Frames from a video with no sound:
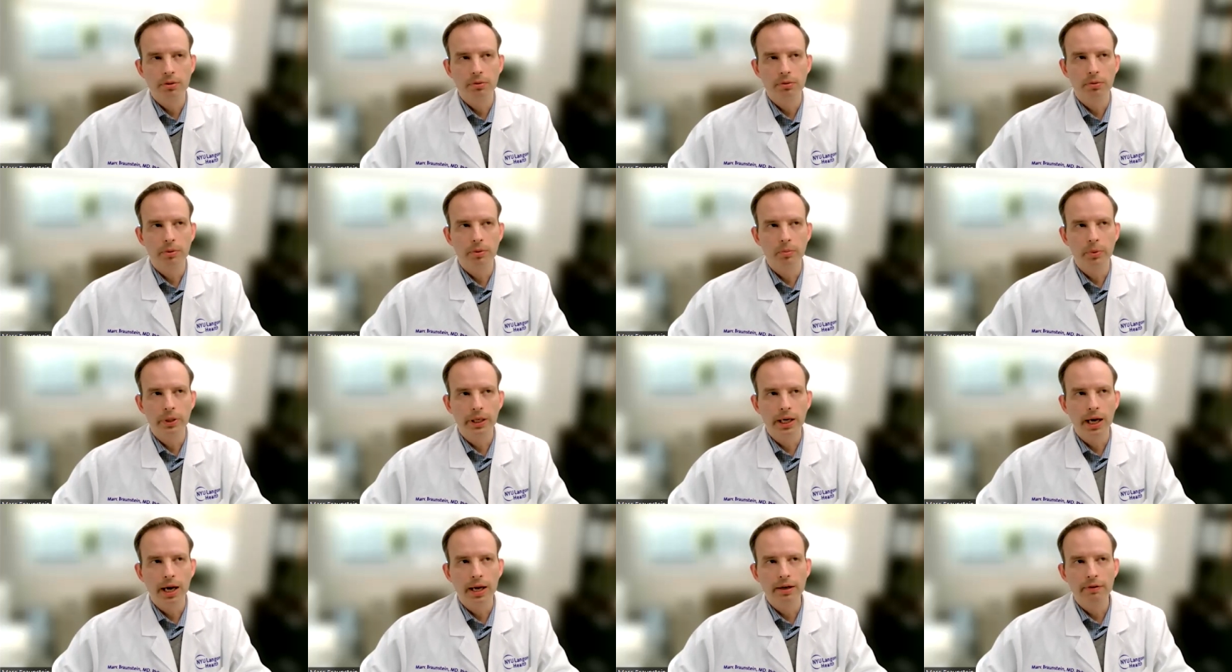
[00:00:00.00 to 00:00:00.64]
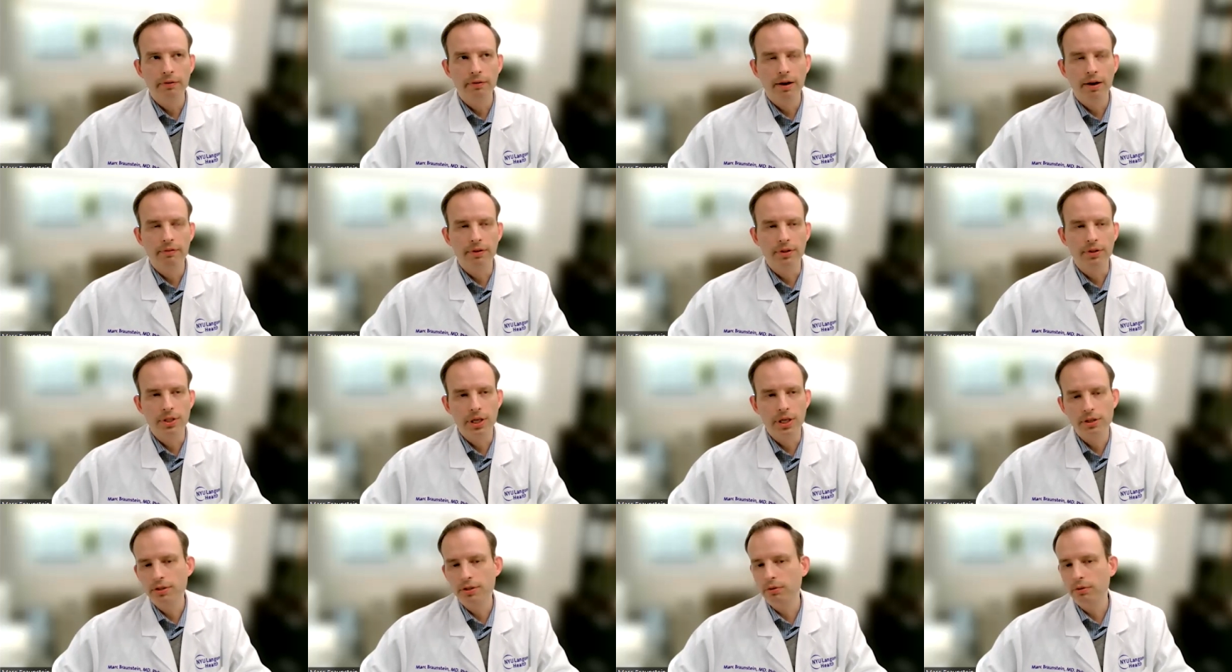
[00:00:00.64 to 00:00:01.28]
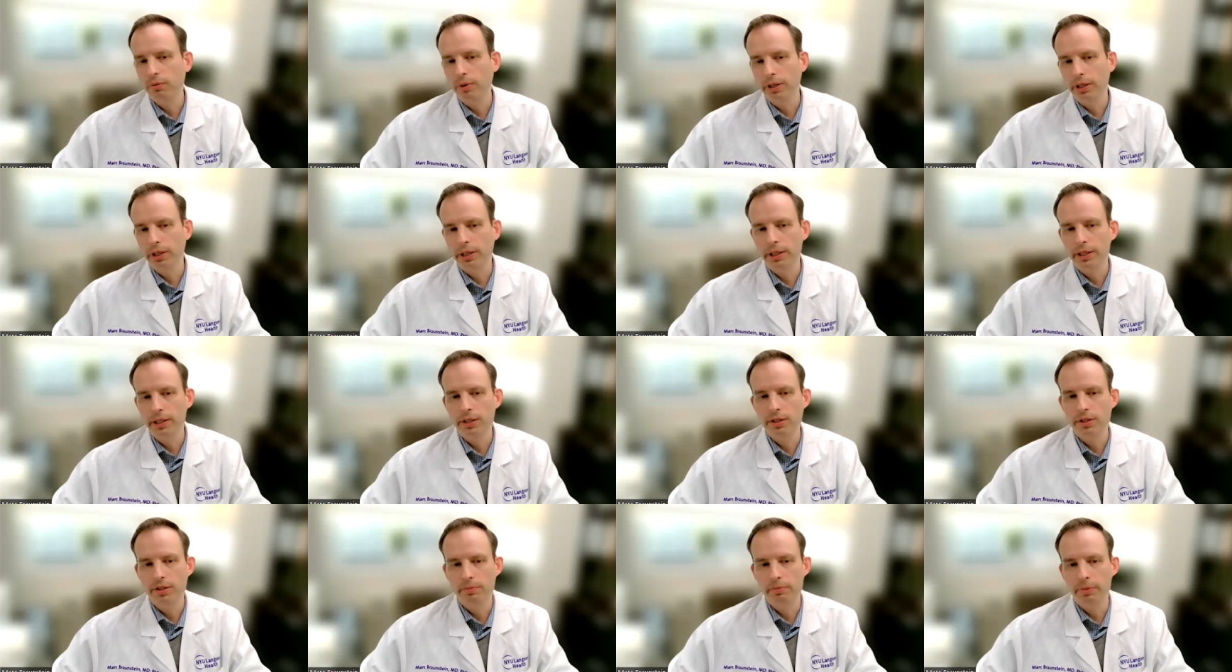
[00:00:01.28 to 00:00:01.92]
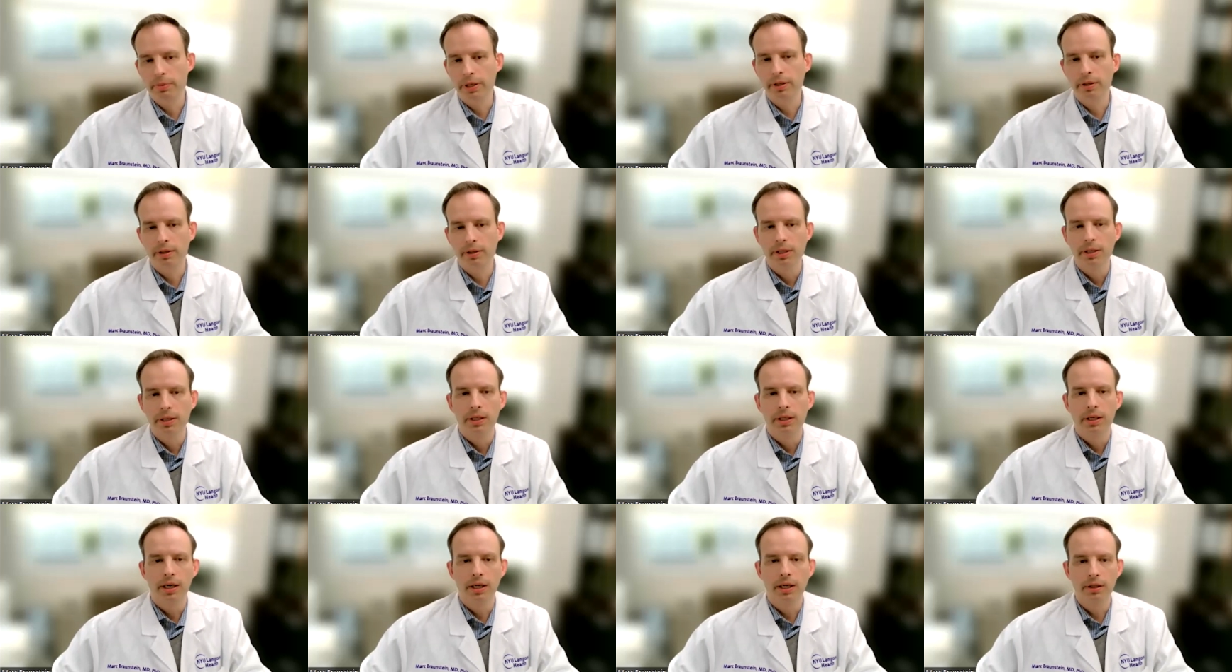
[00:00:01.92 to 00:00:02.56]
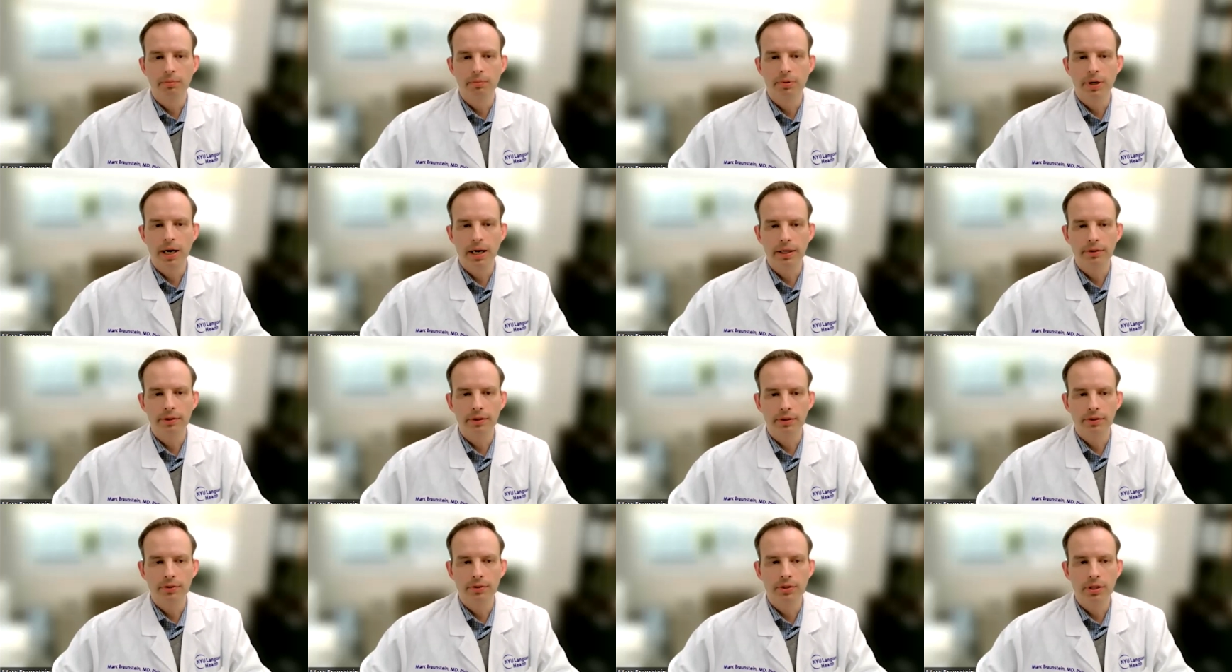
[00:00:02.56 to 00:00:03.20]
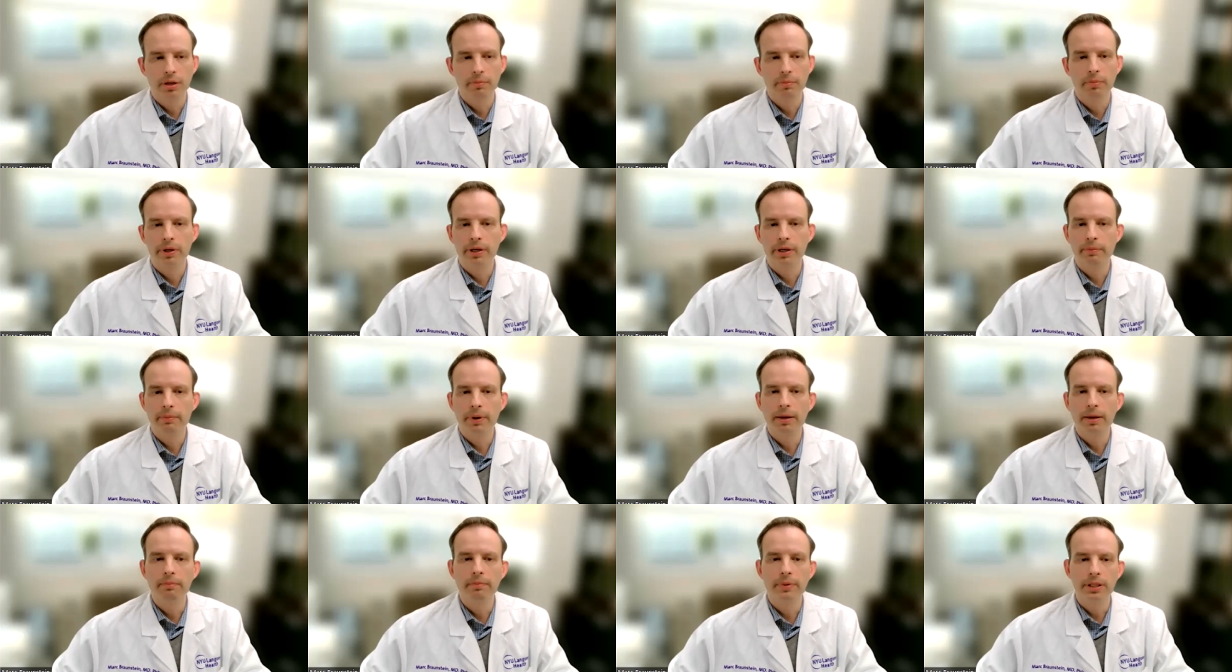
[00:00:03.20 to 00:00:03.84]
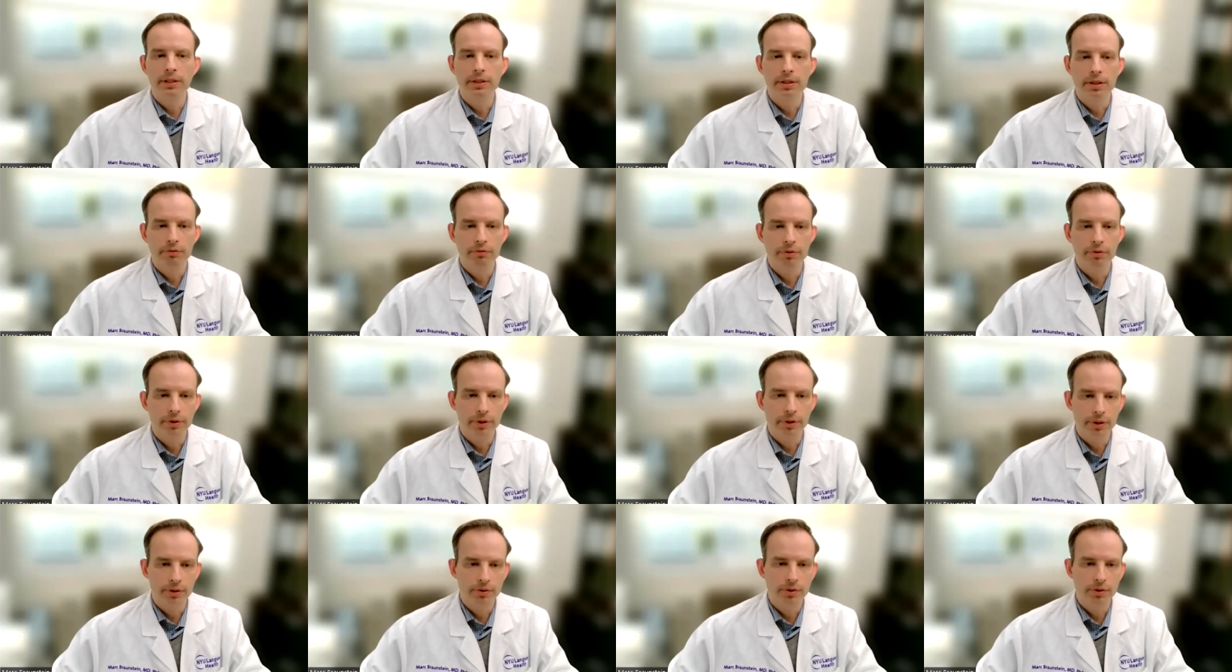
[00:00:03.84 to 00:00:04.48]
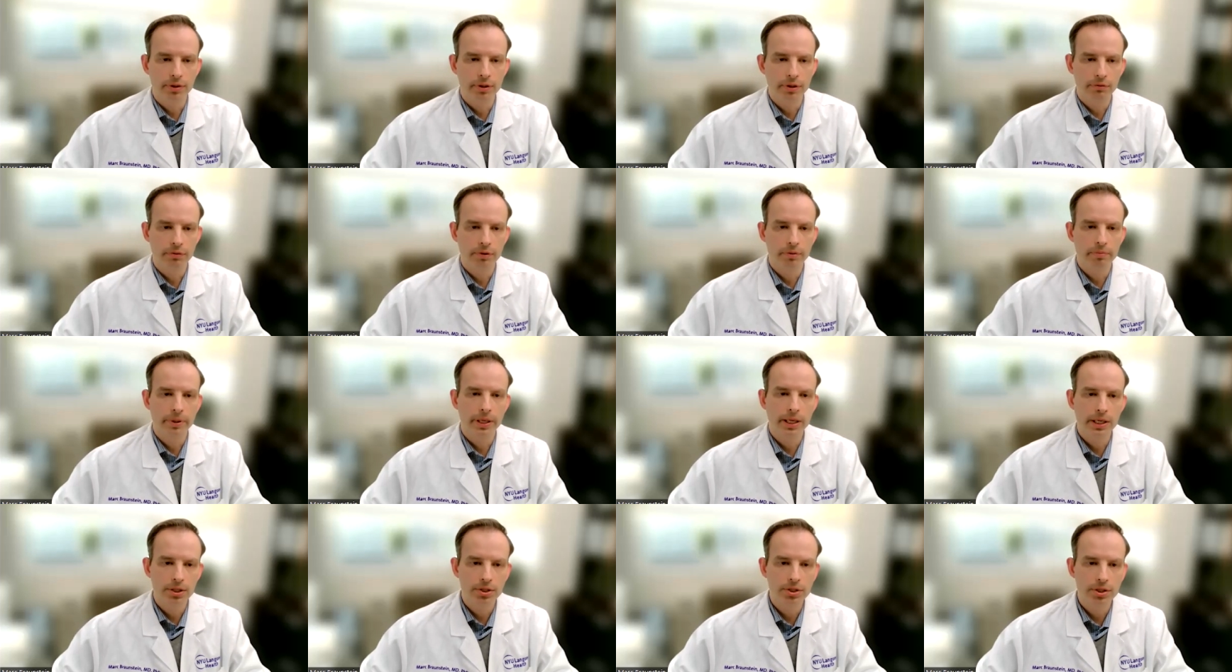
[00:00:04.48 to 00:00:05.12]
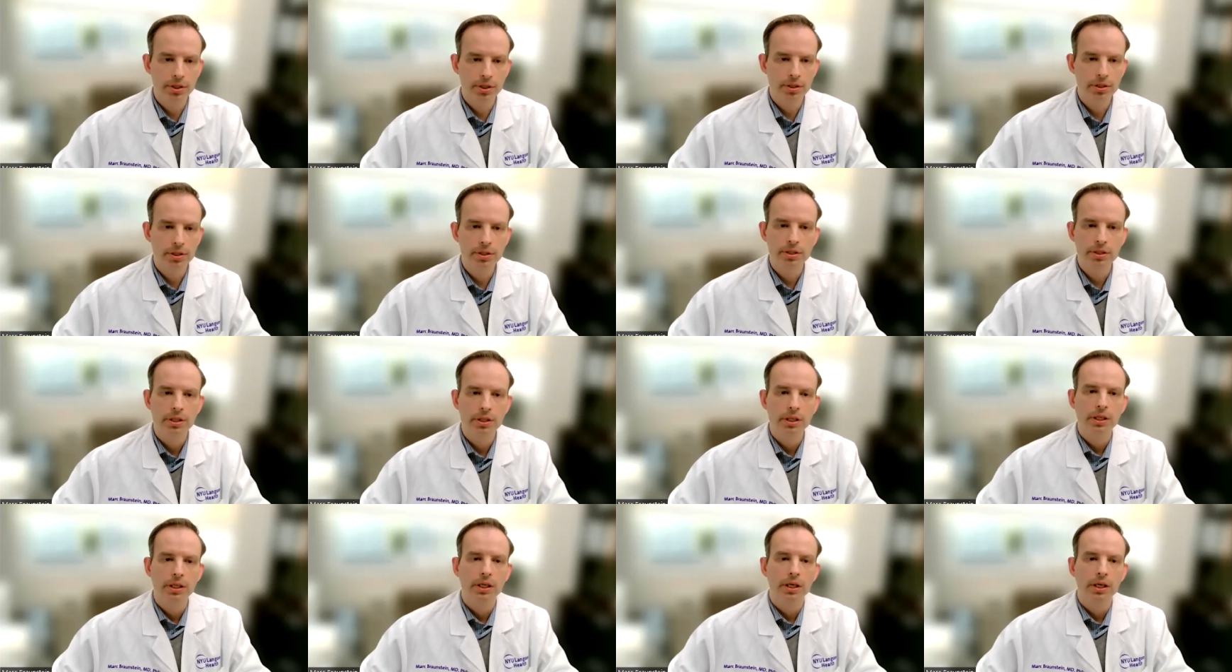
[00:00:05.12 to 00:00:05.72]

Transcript: We kind of have a sense of what it is, but on the practical standpoint, it might mean different things to different patients.